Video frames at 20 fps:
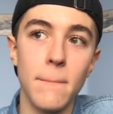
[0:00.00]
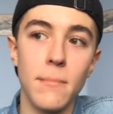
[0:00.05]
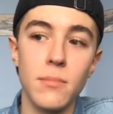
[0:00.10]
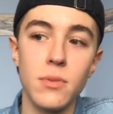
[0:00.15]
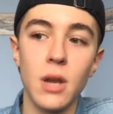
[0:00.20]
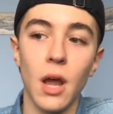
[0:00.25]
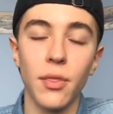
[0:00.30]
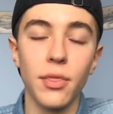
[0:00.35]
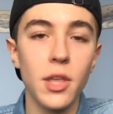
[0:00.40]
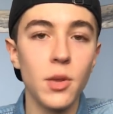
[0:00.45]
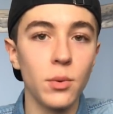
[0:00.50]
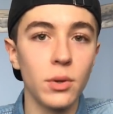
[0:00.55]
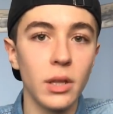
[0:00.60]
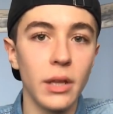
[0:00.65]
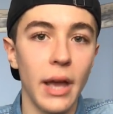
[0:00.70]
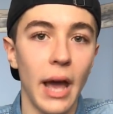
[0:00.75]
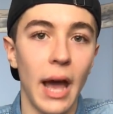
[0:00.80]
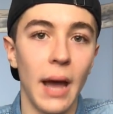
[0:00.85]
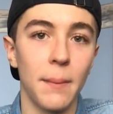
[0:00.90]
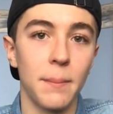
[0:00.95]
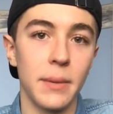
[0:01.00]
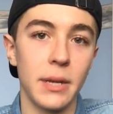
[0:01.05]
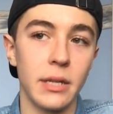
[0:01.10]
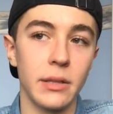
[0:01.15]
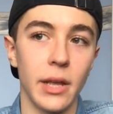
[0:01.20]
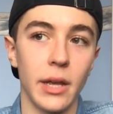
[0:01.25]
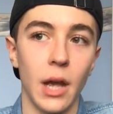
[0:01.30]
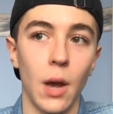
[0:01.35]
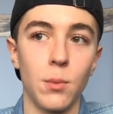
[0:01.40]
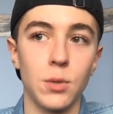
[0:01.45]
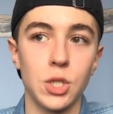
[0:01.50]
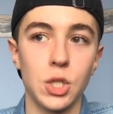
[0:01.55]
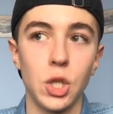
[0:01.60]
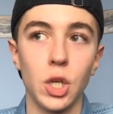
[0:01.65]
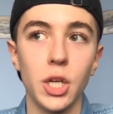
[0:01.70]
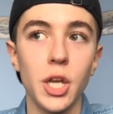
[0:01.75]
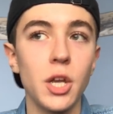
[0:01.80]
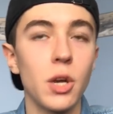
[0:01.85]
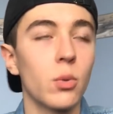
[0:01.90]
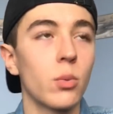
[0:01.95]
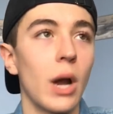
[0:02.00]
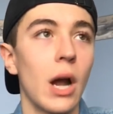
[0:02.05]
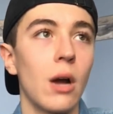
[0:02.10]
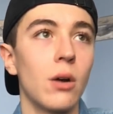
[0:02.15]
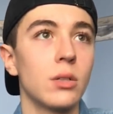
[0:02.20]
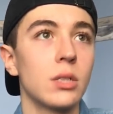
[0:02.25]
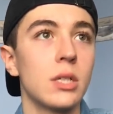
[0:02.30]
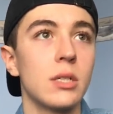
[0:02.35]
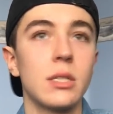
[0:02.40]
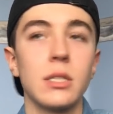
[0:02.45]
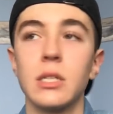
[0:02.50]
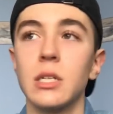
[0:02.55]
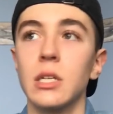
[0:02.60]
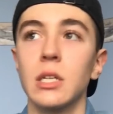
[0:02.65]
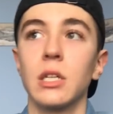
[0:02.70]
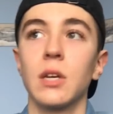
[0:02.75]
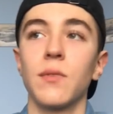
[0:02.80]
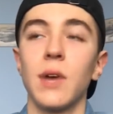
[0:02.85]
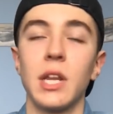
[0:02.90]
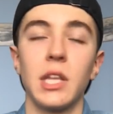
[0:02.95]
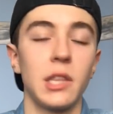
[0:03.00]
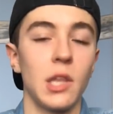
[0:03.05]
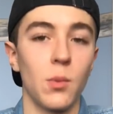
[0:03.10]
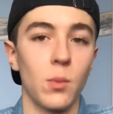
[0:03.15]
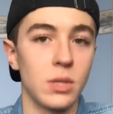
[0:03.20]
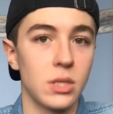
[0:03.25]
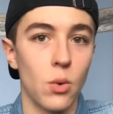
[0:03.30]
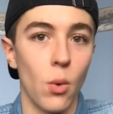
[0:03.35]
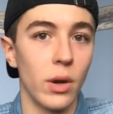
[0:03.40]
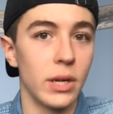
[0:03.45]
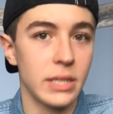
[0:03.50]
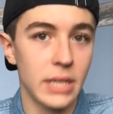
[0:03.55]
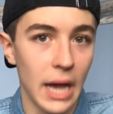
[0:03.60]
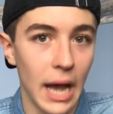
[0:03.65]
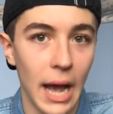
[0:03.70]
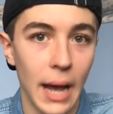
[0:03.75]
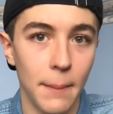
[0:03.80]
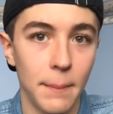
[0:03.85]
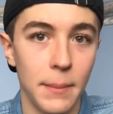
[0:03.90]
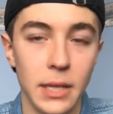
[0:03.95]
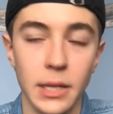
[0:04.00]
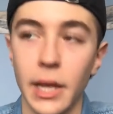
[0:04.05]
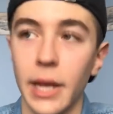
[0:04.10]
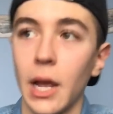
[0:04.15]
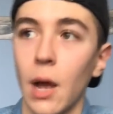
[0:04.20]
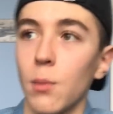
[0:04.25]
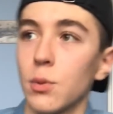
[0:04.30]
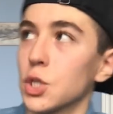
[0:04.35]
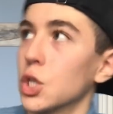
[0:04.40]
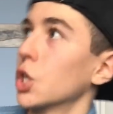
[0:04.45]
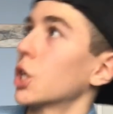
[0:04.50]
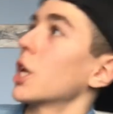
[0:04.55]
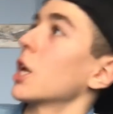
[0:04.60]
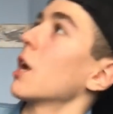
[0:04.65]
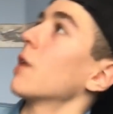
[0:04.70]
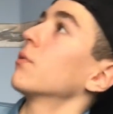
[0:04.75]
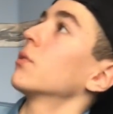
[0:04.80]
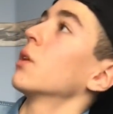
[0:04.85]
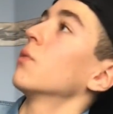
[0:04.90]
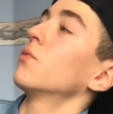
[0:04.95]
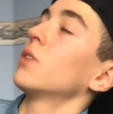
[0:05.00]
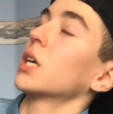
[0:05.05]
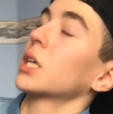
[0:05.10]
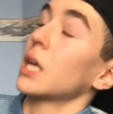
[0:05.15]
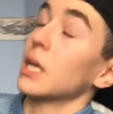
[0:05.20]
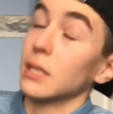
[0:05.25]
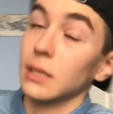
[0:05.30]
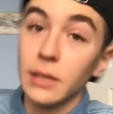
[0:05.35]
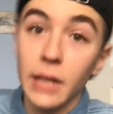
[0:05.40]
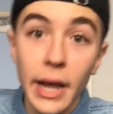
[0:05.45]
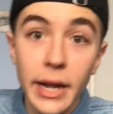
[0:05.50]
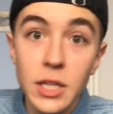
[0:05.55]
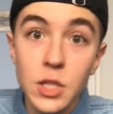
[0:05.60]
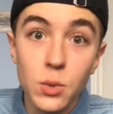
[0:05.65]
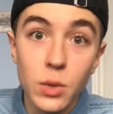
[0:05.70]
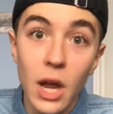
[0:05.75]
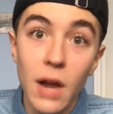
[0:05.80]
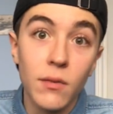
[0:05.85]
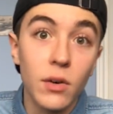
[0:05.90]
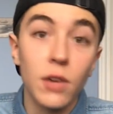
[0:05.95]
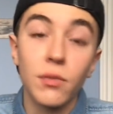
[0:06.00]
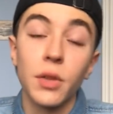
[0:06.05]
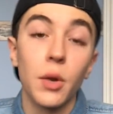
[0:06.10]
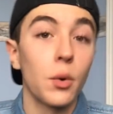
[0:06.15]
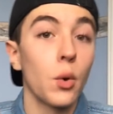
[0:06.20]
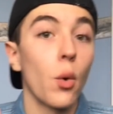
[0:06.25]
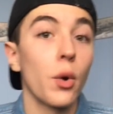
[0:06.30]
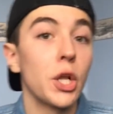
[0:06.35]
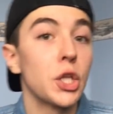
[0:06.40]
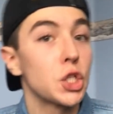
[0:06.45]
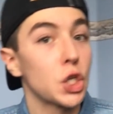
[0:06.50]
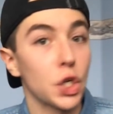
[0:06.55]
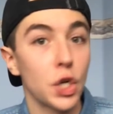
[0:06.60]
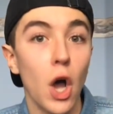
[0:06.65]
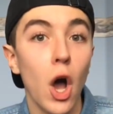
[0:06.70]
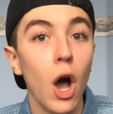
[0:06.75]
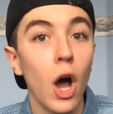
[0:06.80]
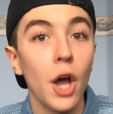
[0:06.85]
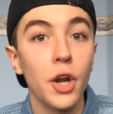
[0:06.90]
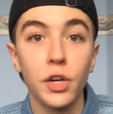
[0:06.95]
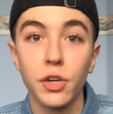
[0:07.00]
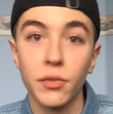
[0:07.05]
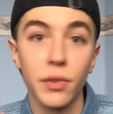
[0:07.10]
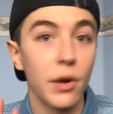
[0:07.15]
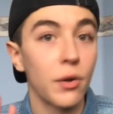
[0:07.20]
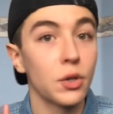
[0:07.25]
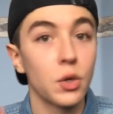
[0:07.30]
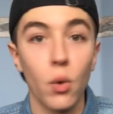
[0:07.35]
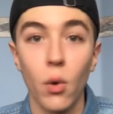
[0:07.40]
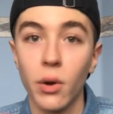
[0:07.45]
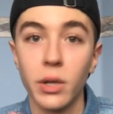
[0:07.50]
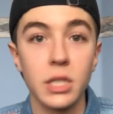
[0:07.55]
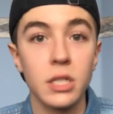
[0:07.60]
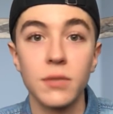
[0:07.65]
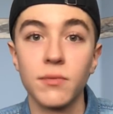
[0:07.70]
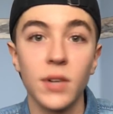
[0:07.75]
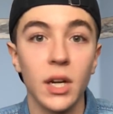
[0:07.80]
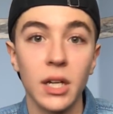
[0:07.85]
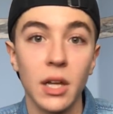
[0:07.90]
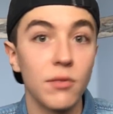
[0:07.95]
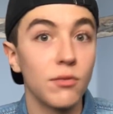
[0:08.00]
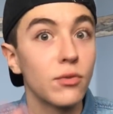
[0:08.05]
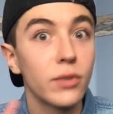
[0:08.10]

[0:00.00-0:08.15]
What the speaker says: nothing really happened. Like I was looking around to seeing if anything was going to happen. Like I was looking at the fucking lights, whatever, if they were going to turn on or if they were going to fucking